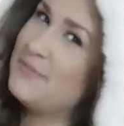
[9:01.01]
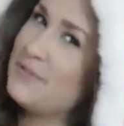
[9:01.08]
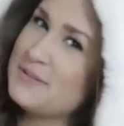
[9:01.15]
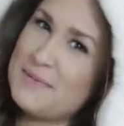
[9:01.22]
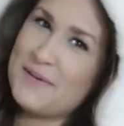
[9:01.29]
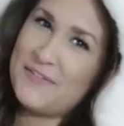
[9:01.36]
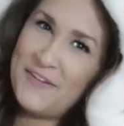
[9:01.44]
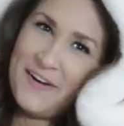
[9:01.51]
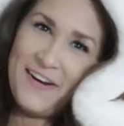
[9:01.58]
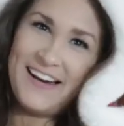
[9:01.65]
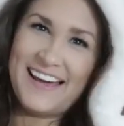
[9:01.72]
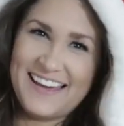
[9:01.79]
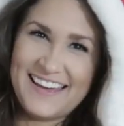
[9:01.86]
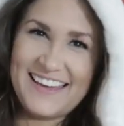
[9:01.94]
Where's my fur
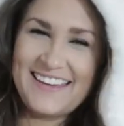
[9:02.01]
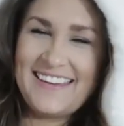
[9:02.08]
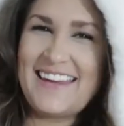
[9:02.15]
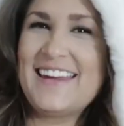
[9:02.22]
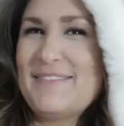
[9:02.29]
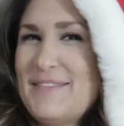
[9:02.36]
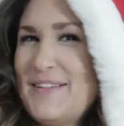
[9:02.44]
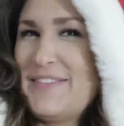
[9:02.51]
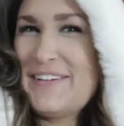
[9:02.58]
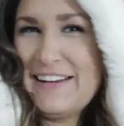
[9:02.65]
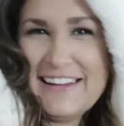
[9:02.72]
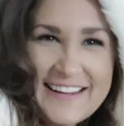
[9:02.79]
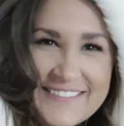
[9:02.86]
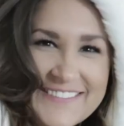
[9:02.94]
at? I need my
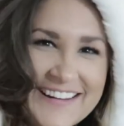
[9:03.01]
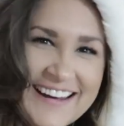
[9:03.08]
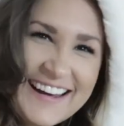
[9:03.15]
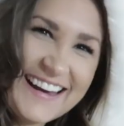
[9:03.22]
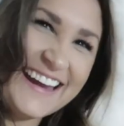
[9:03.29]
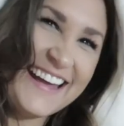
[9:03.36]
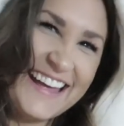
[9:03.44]
fur Yay,